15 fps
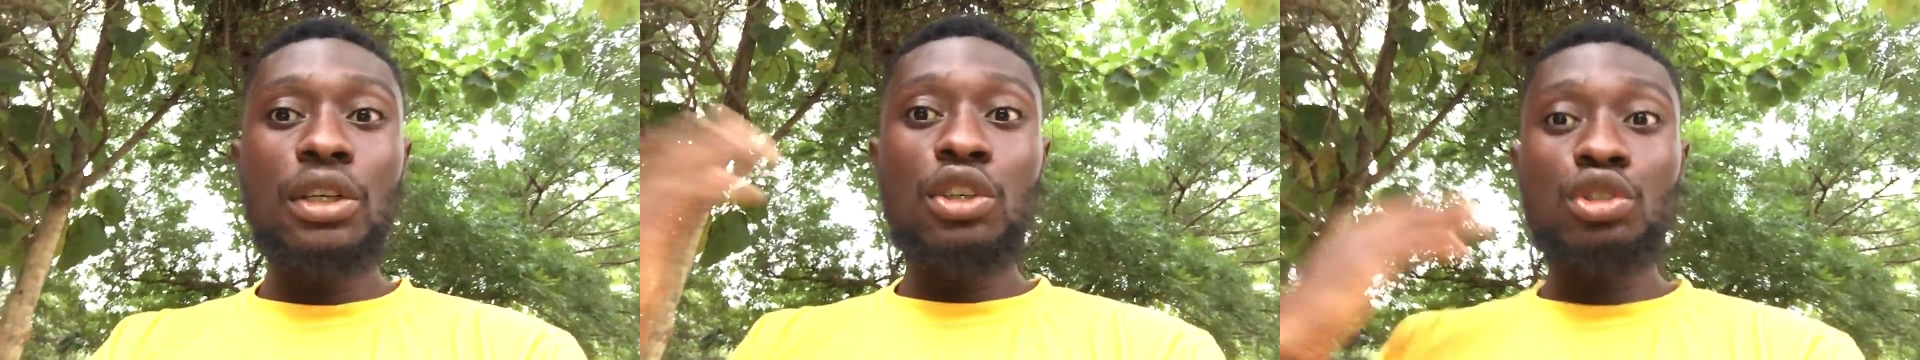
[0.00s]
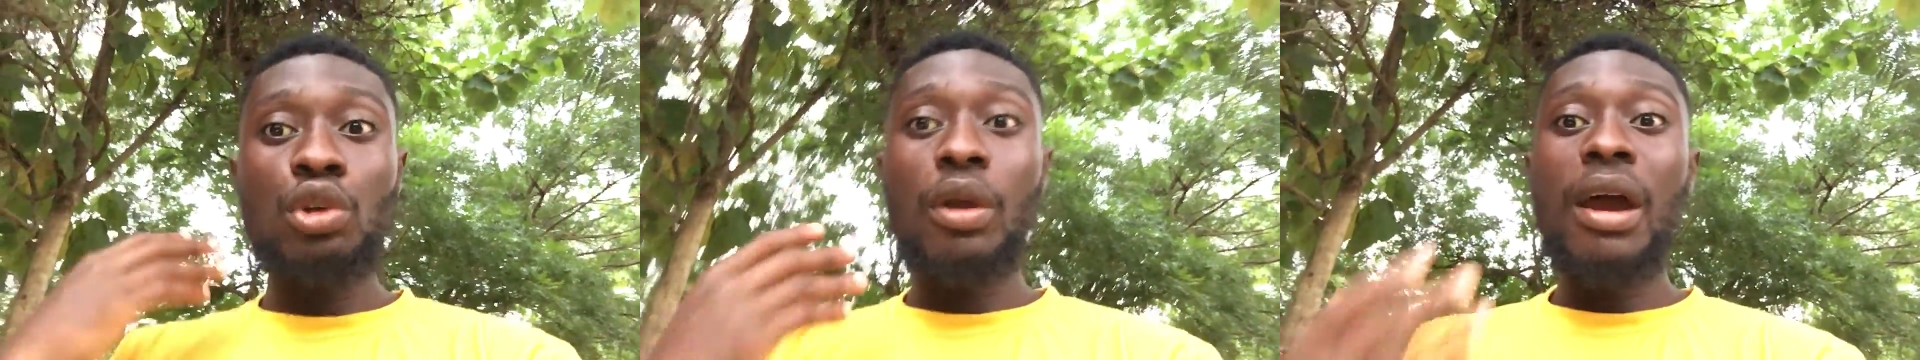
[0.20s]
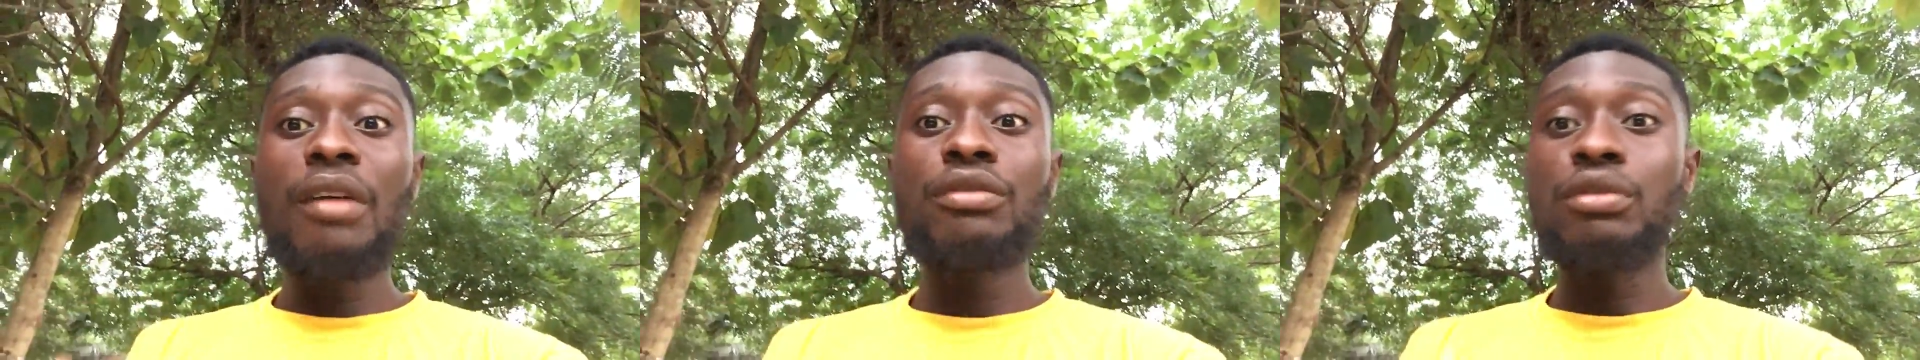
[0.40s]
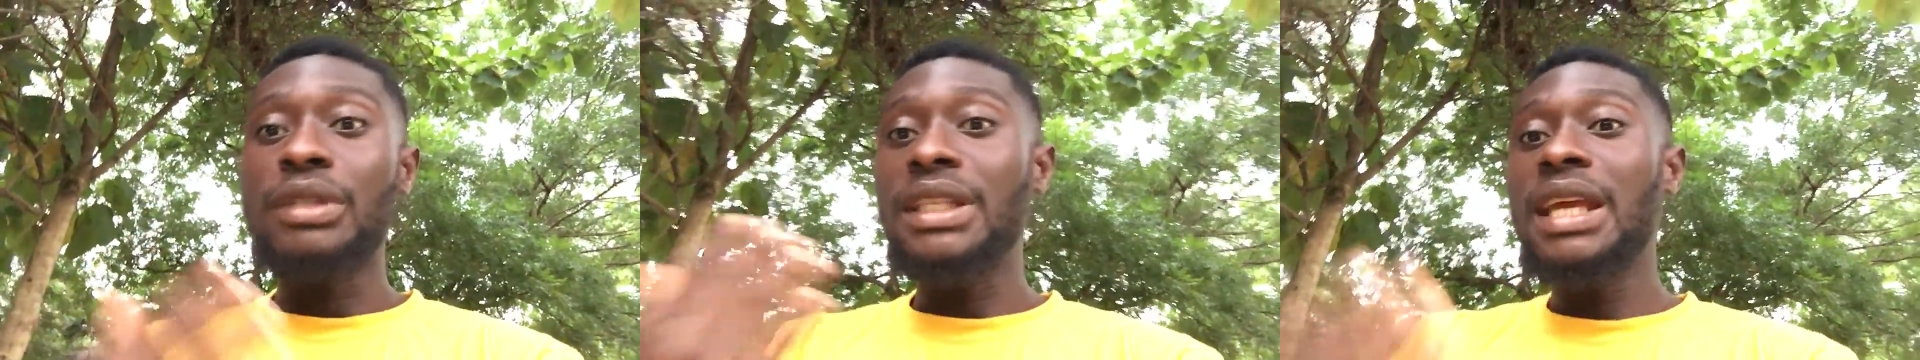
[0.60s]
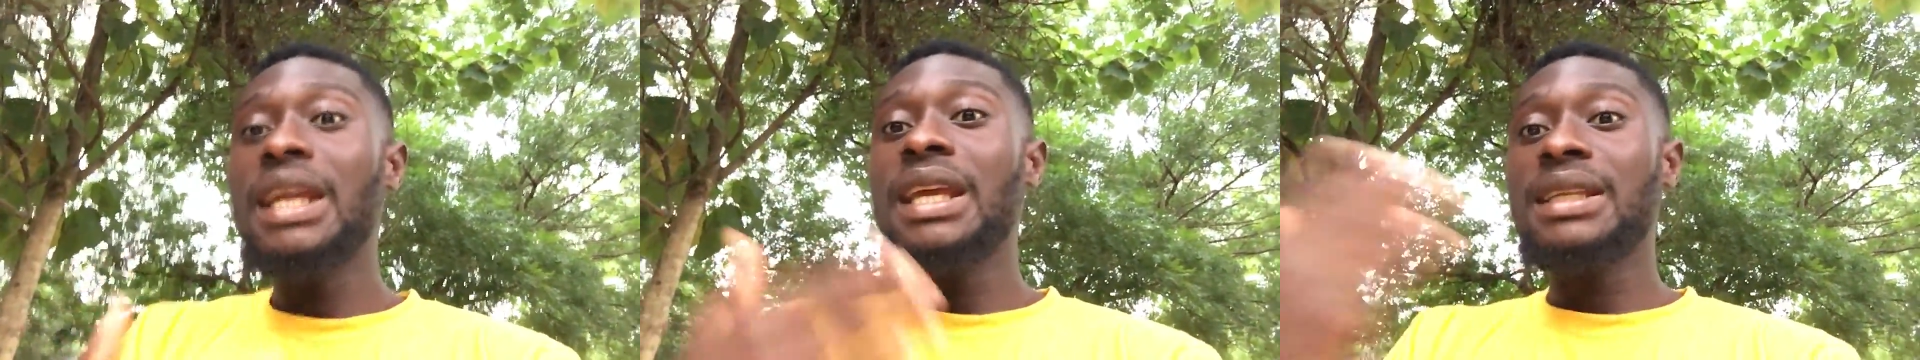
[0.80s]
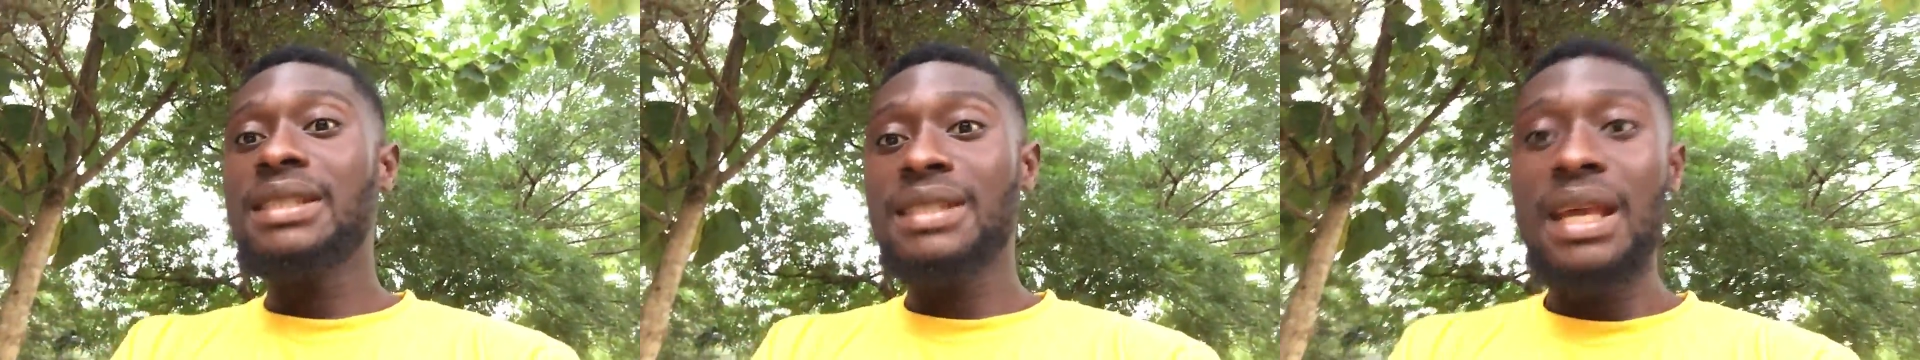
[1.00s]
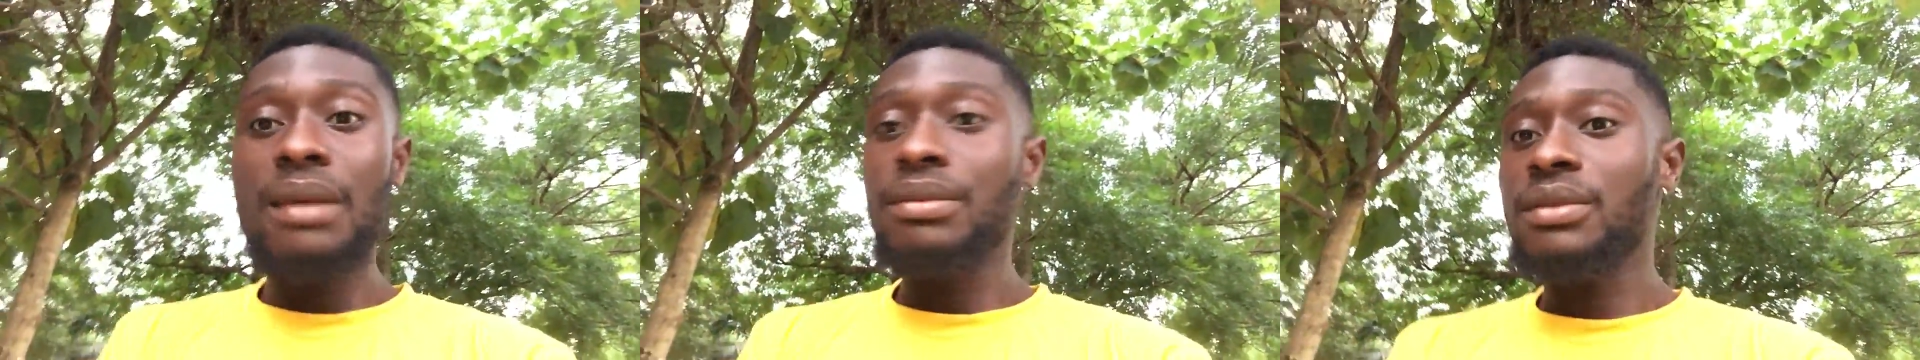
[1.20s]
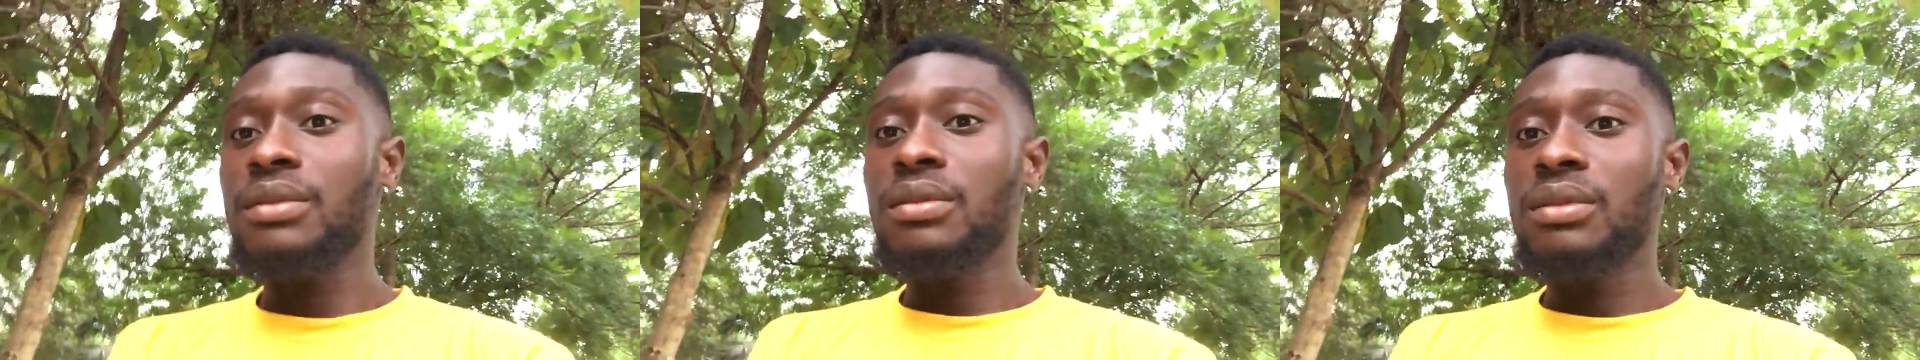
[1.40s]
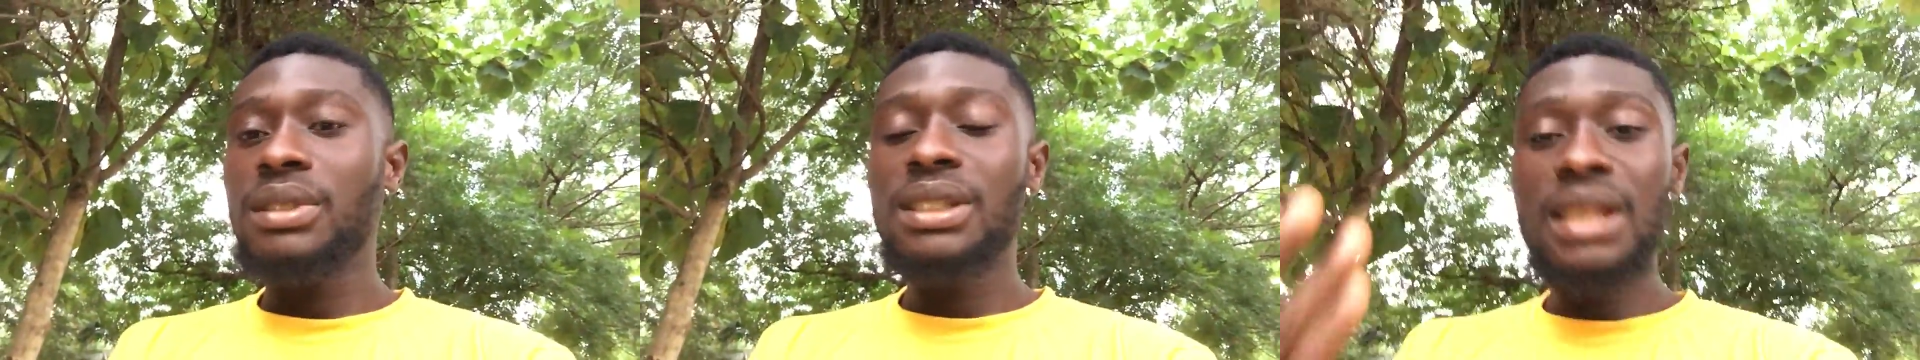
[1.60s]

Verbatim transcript: so you have to take steps